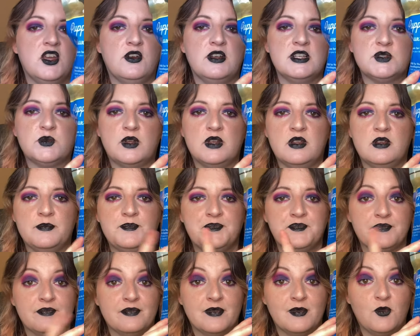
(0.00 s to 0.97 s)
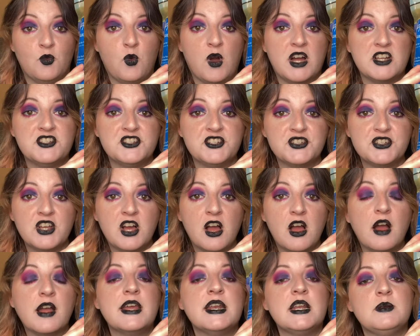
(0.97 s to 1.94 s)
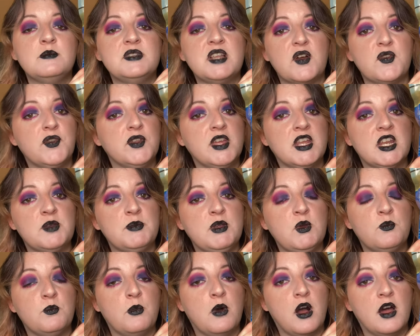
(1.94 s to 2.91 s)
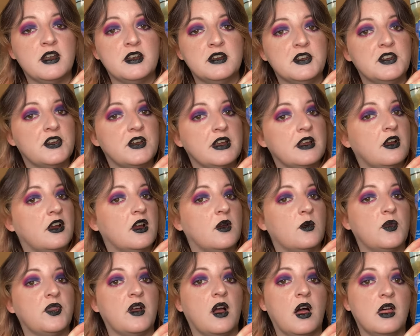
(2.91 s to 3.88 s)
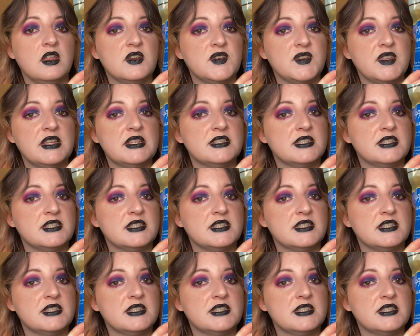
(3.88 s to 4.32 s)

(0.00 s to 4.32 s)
always want to watch your dog, and I'm definitely going to be monitoring her with all of these